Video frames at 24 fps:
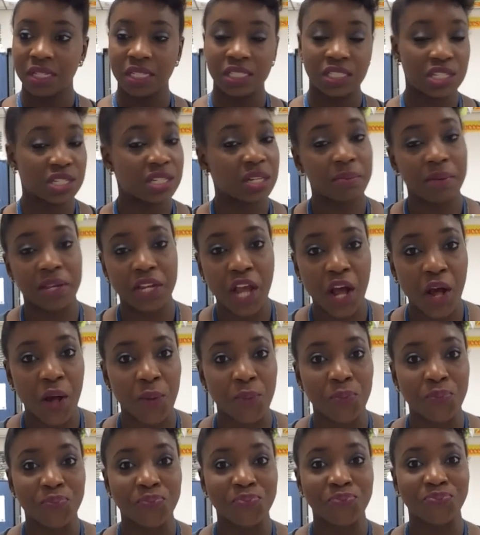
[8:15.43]
just let me know.
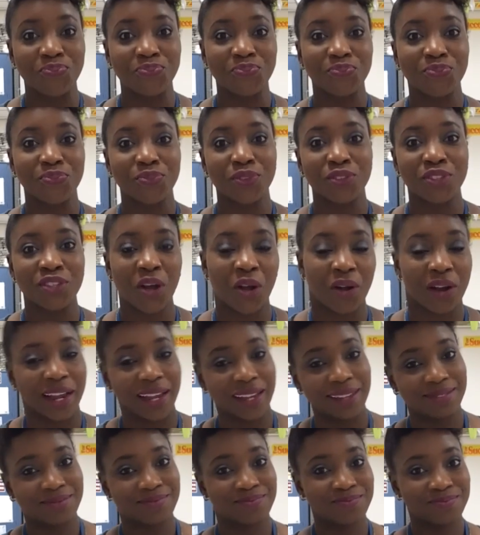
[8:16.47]
All
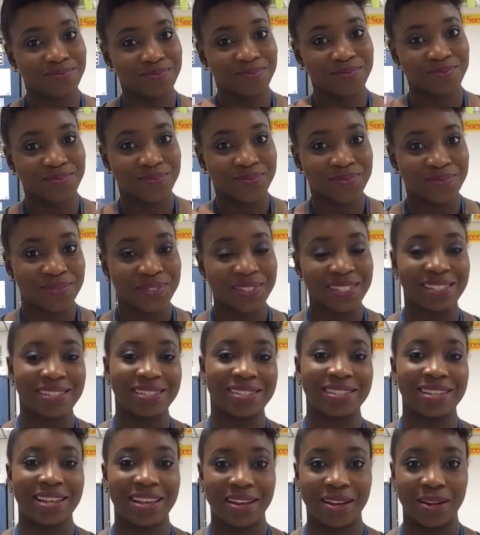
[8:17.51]
right?
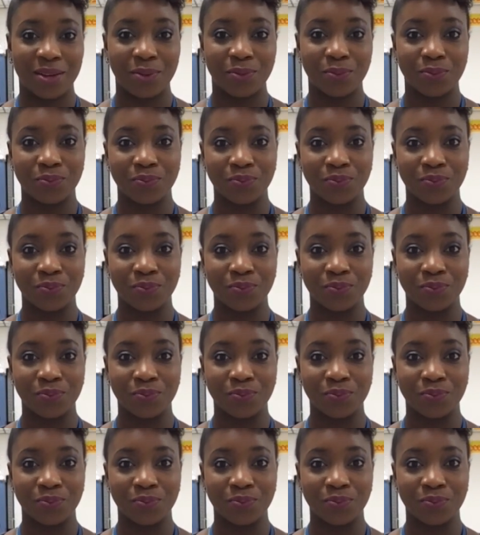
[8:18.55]
See ya.